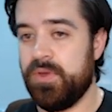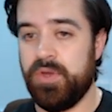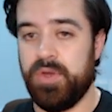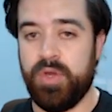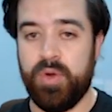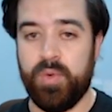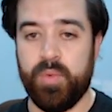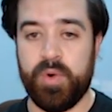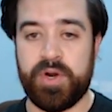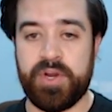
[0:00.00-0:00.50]

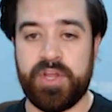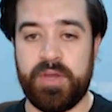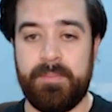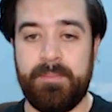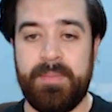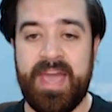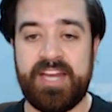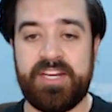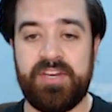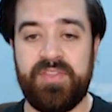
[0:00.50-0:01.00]
We're going to come
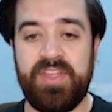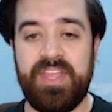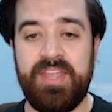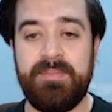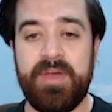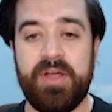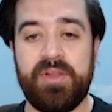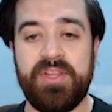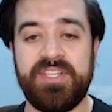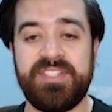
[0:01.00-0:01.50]
back to the
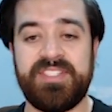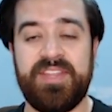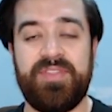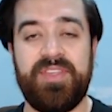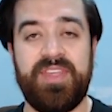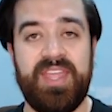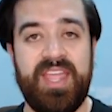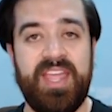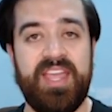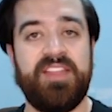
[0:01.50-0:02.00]
email list at
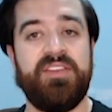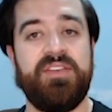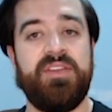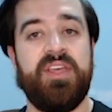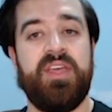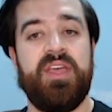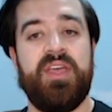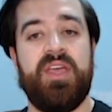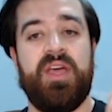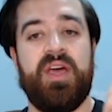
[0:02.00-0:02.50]
the end
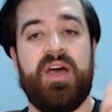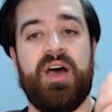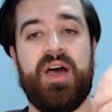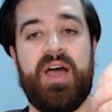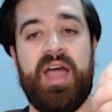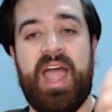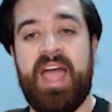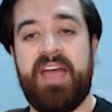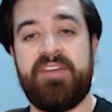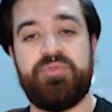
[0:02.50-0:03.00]

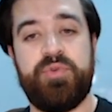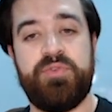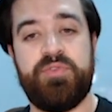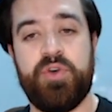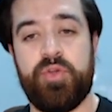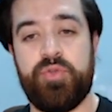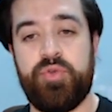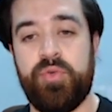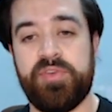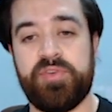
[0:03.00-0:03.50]
after we've gone
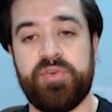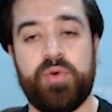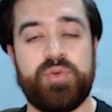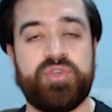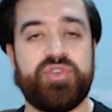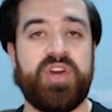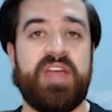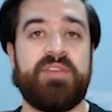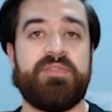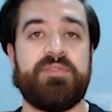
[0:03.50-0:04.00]
through this whole
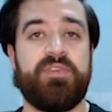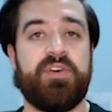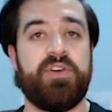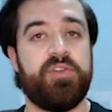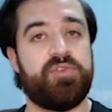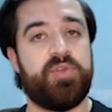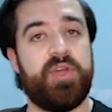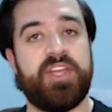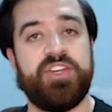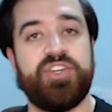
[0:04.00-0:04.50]
traffic funnel,
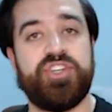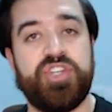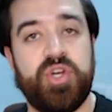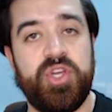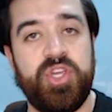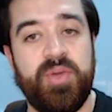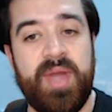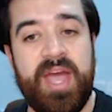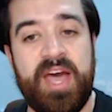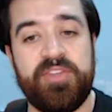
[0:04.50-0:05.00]
so I can show
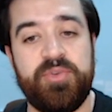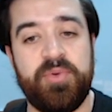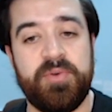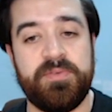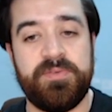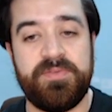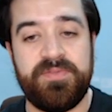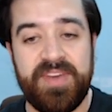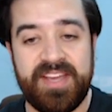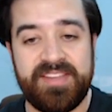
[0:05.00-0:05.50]
you how to
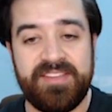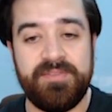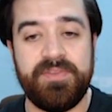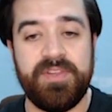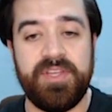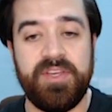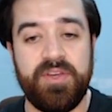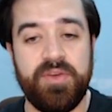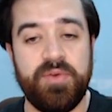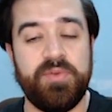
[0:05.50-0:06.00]
effectively
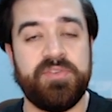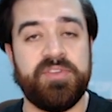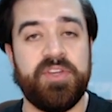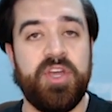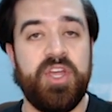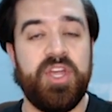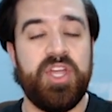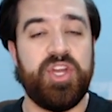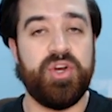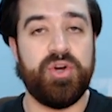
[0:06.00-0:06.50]
use
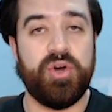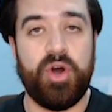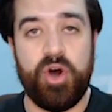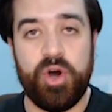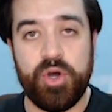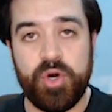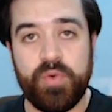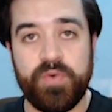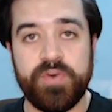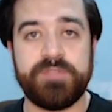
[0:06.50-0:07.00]
your
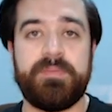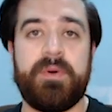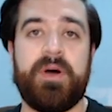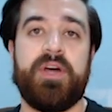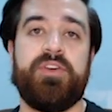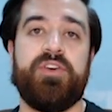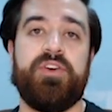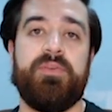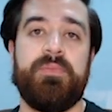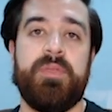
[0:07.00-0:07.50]

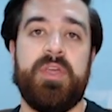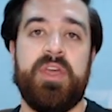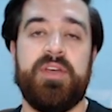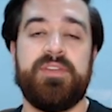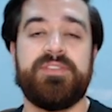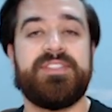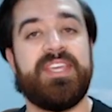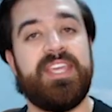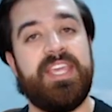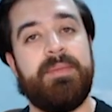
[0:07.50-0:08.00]
autoresponder
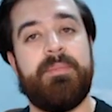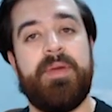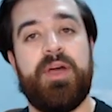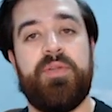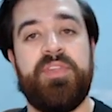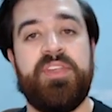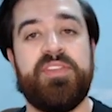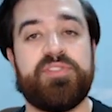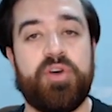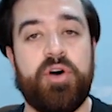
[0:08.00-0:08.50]
to email
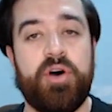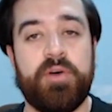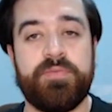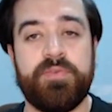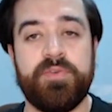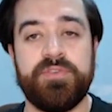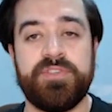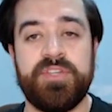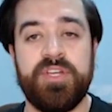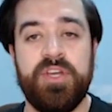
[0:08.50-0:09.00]
these
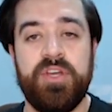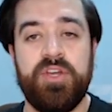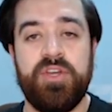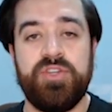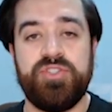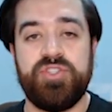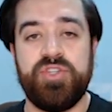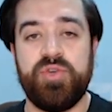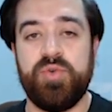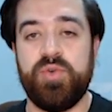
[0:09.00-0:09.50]
offers
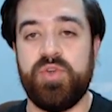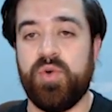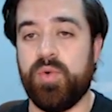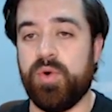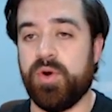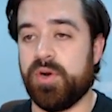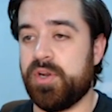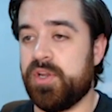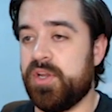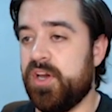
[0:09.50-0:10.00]
to
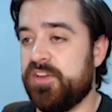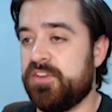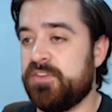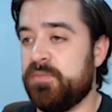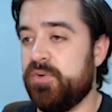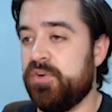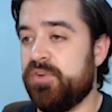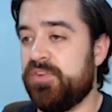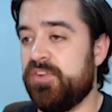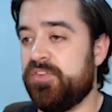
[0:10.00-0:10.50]
your
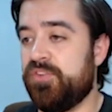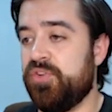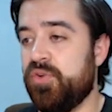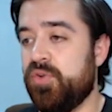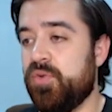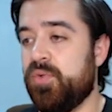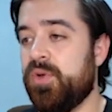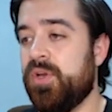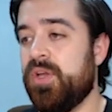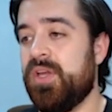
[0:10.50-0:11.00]
customers and
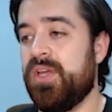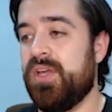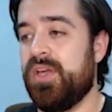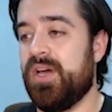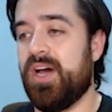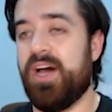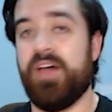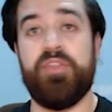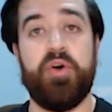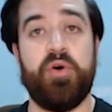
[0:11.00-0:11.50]
to
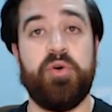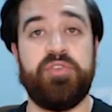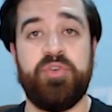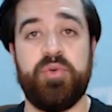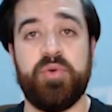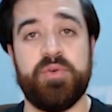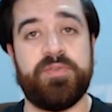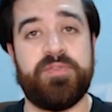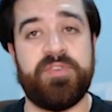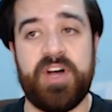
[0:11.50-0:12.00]
those who
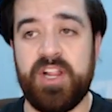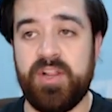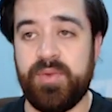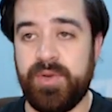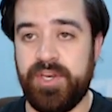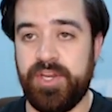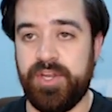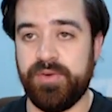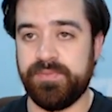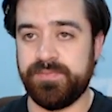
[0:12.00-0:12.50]
are following
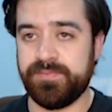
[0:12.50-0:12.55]
you.